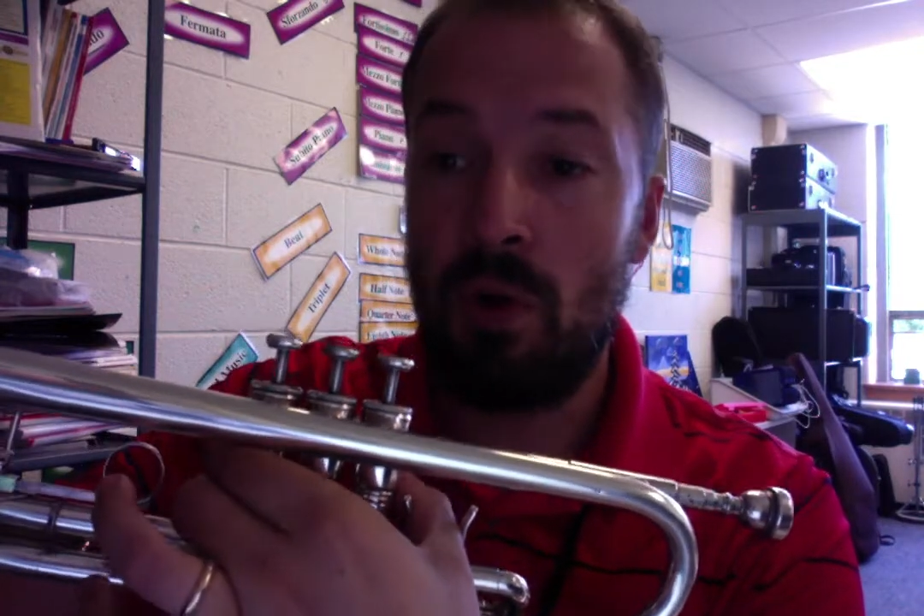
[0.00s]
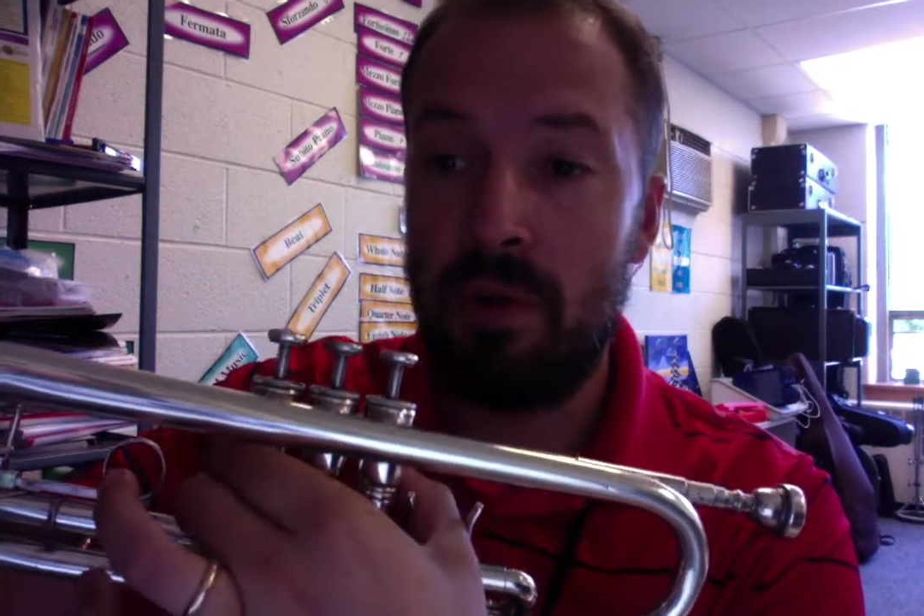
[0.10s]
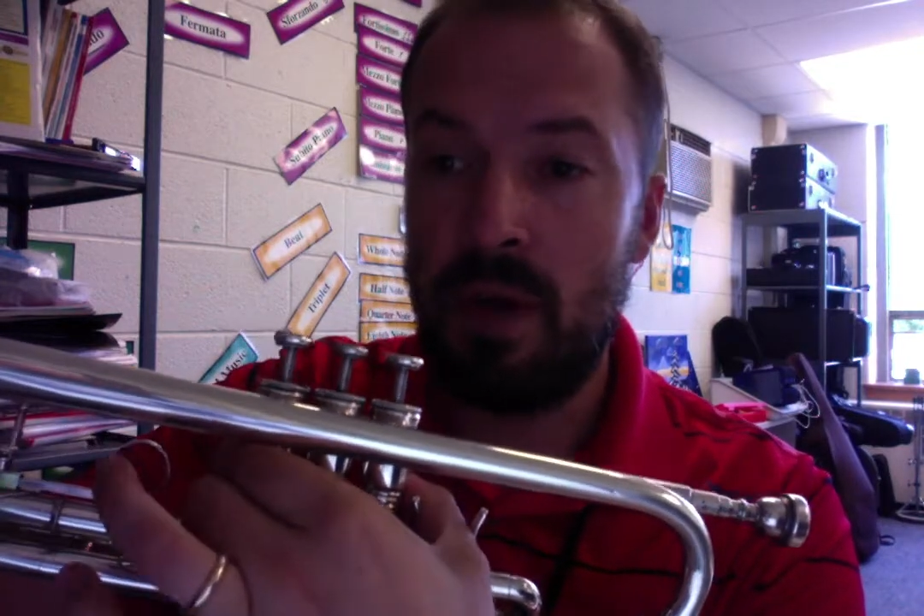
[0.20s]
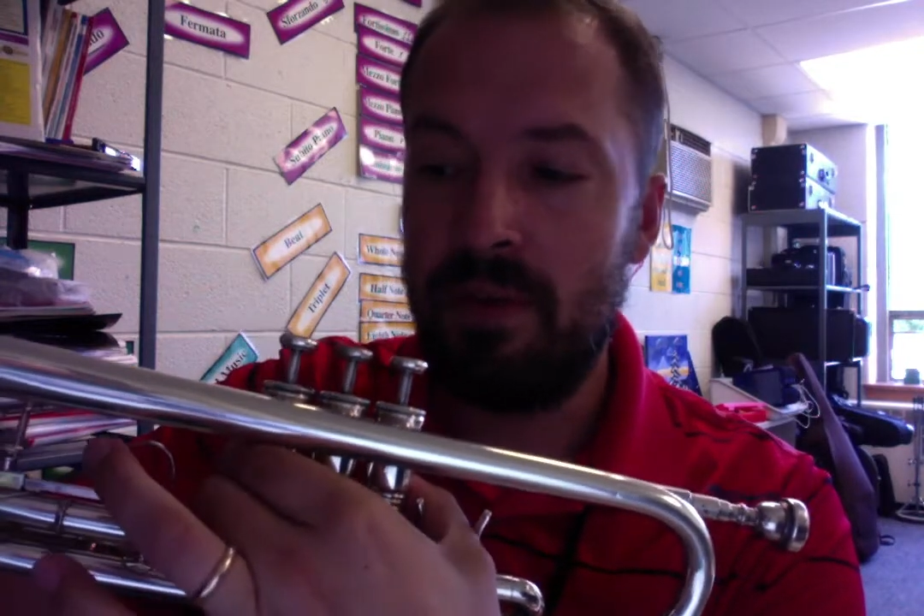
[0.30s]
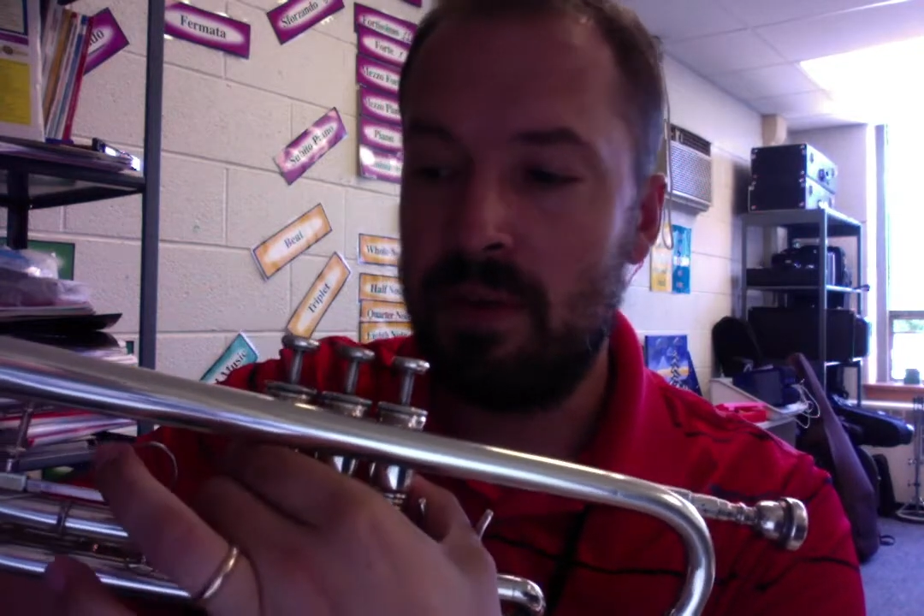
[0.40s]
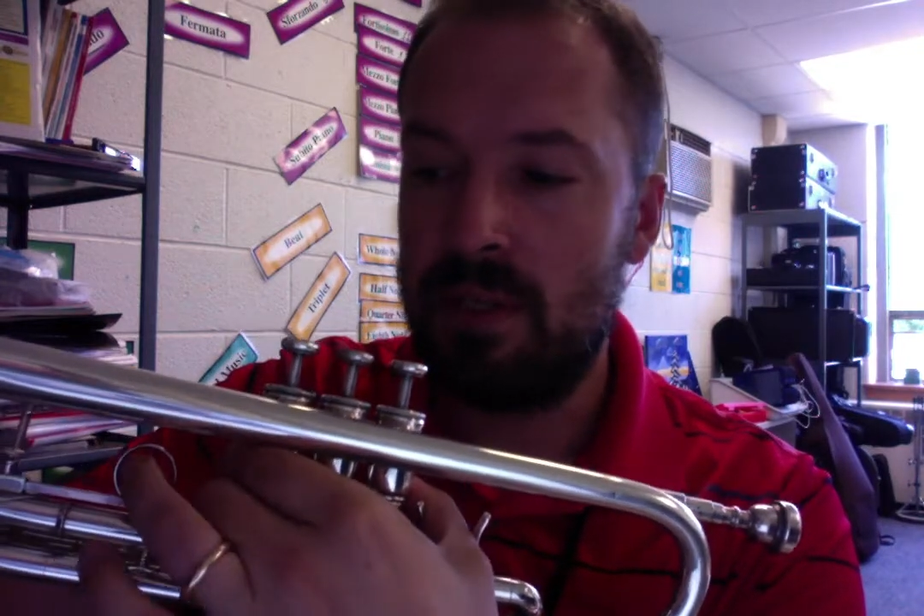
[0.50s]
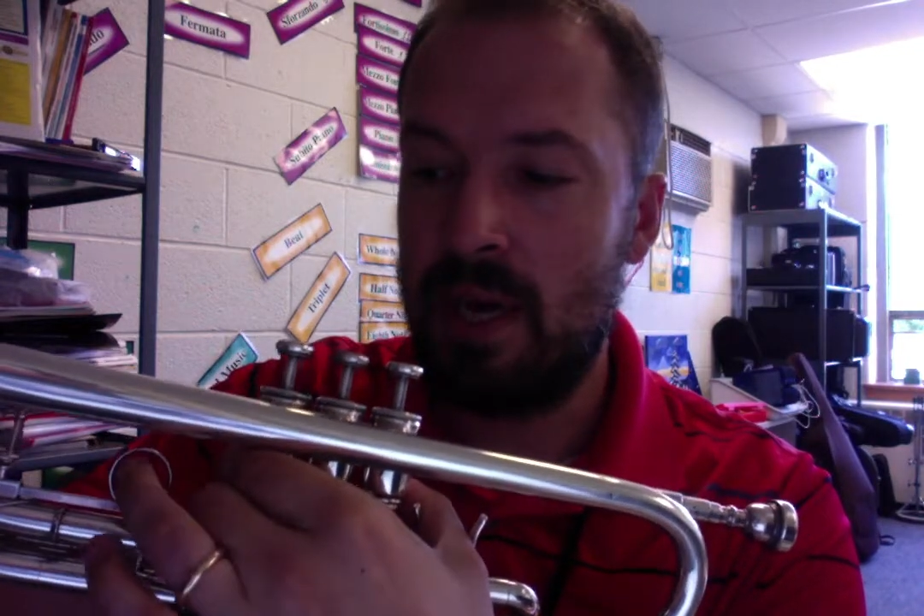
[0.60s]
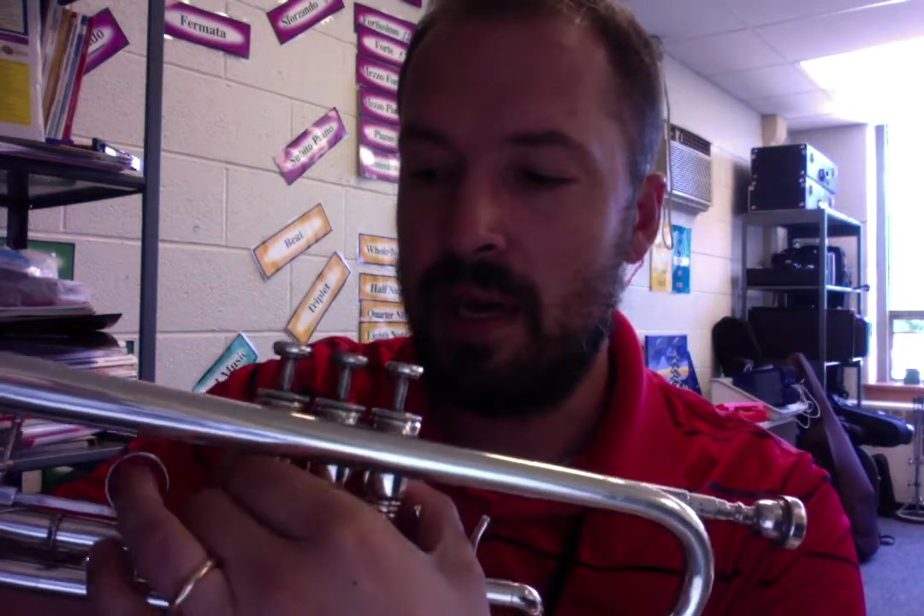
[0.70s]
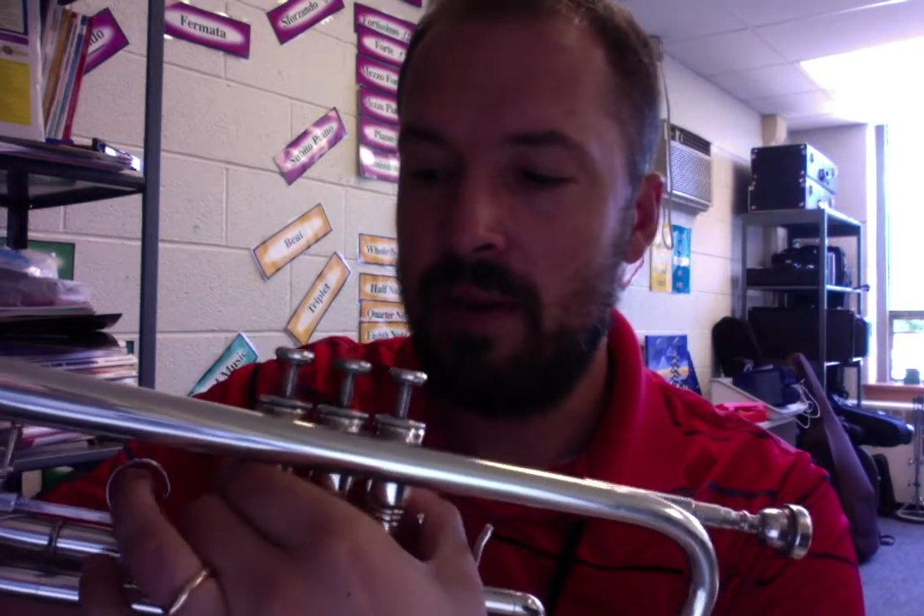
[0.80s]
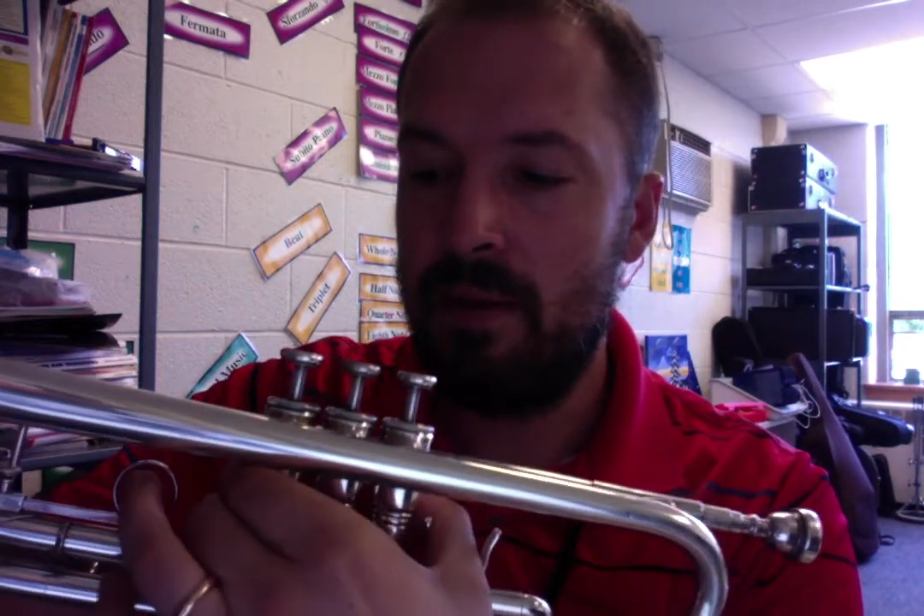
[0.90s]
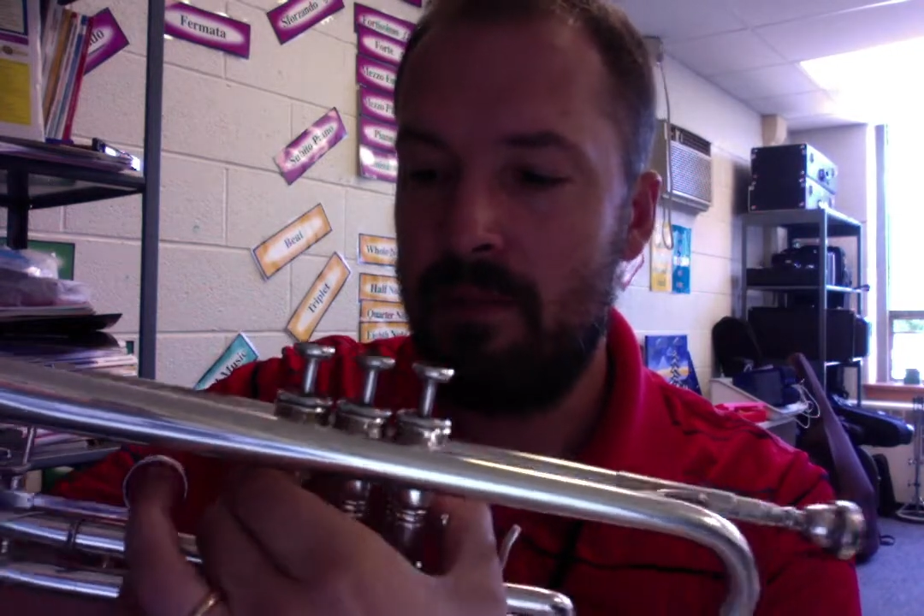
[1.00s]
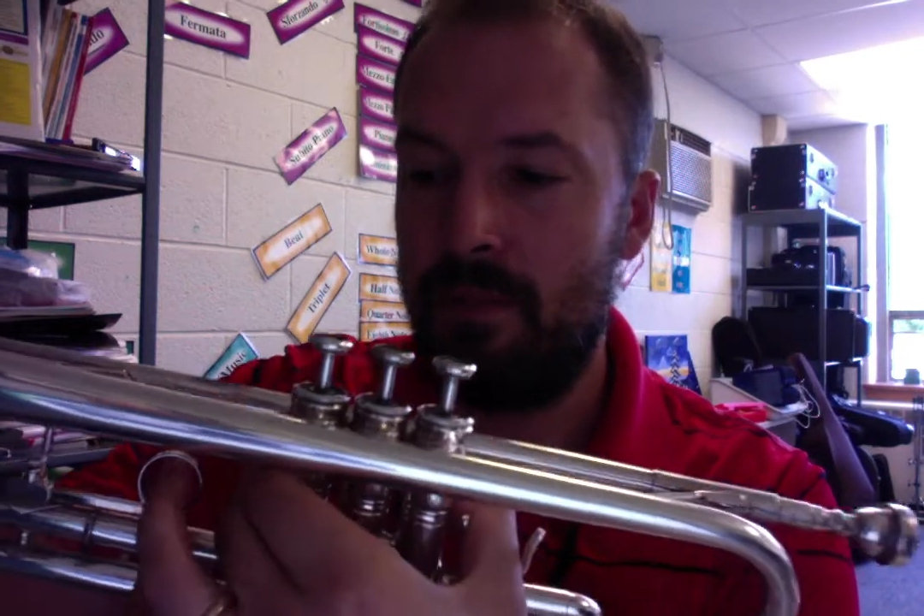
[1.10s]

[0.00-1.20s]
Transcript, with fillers: to the other side,